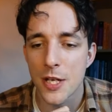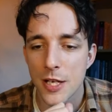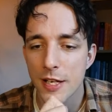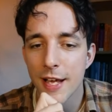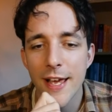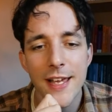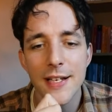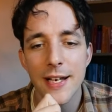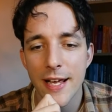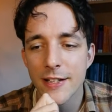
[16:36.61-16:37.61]
an
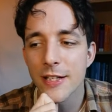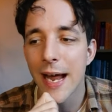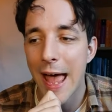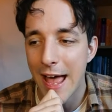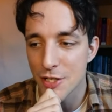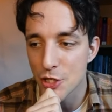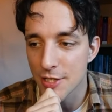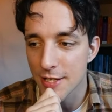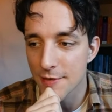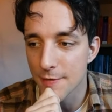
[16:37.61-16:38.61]
8-letter
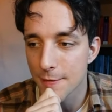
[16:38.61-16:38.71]
adjective.